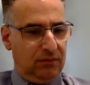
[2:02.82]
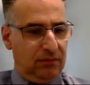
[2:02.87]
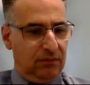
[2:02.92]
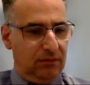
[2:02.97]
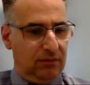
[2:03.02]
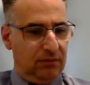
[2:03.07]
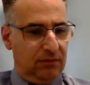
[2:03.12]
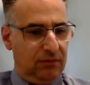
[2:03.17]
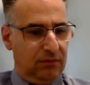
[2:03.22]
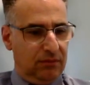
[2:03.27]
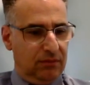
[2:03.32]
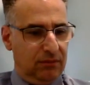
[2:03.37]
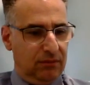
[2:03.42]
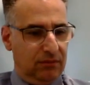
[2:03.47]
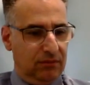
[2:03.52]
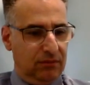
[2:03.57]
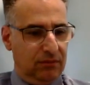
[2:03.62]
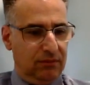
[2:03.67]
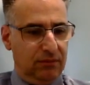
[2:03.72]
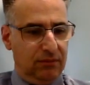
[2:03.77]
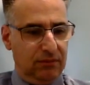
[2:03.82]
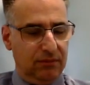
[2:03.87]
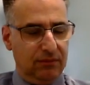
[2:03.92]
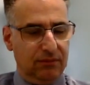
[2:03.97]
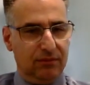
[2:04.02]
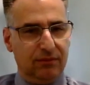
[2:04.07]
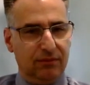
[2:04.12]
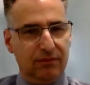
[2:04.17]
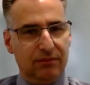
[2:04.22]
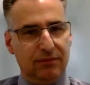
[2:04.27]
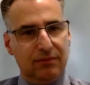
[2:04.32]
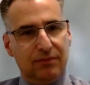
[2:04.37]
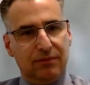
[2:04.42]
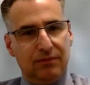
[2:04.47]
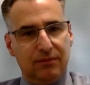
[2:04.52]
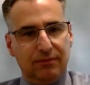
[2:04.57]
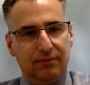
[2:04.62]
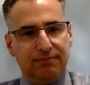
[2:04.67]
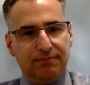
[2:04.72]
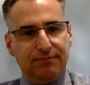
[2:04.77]

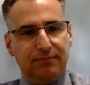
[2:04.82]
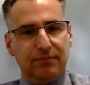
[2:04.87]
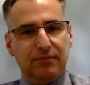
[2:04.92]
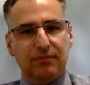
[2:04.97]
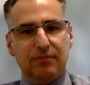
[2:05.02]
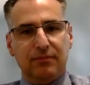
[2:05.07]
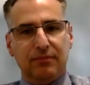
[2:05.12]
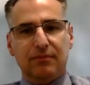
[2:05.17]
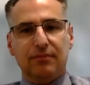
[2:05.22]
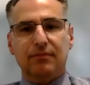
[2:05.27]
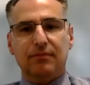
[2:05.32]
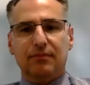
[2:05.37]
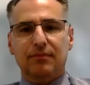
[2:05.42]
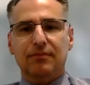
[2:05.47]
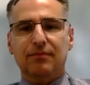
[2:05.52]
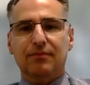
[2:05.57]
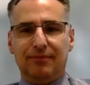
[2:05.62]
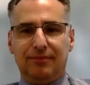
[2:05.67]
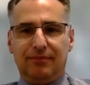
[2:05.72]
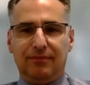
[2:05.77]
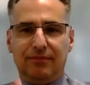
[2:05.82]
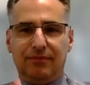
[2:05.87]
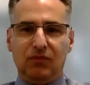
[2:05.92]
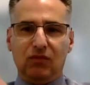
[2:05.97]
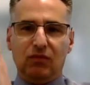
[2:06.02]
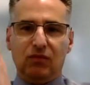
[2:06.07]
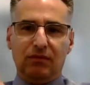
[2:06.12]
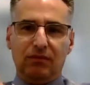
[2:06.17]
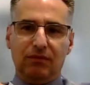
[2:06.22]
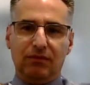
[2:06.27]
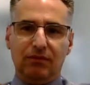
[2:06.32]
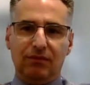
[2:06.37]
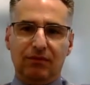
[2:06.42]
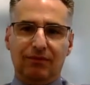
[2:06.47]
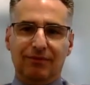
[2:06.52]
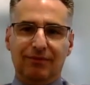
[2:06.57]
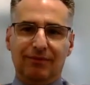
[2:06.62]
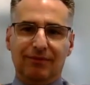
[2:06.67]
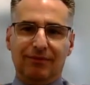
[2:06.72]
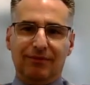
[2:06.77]

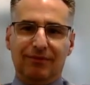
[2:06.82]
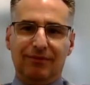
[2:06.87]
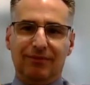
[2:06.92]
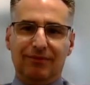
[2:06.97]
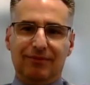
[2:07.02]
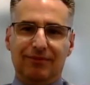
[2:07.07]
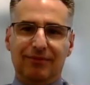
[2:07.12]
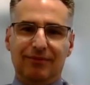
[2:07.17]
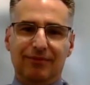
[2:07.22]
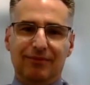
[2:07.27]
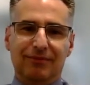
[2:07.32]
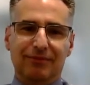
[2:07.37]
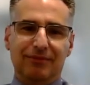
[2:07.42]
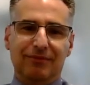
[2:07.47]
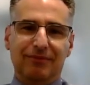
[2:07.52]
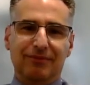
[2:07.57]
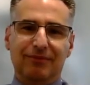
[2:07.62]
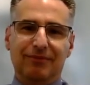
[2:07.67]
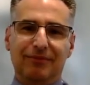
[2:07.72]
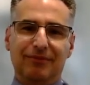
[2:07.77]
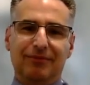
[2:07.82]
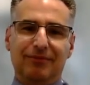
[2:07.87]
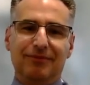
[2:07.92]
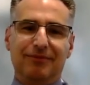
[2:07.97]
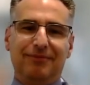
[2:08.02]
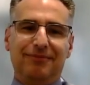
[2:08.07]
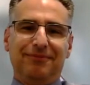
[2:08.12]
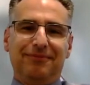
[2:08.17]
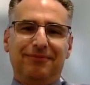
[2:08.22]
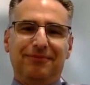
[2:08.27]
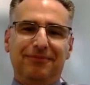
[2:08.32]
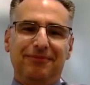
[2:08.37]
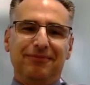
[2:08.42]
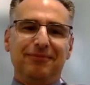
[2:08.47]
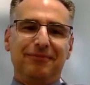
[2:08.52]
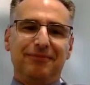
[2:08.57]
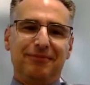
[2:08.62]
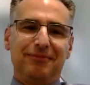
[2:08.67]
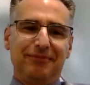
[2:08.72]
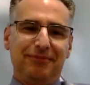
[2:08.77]

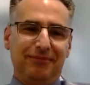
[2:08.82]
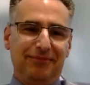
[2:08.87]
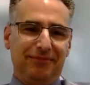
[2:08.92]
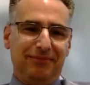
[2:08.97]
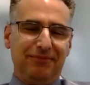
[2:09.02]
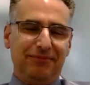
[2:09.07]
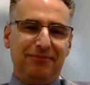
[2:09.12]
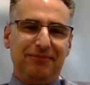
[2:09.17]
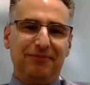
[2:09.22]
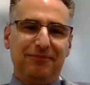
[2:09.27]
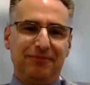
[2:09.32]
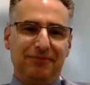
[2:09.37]
[no speech]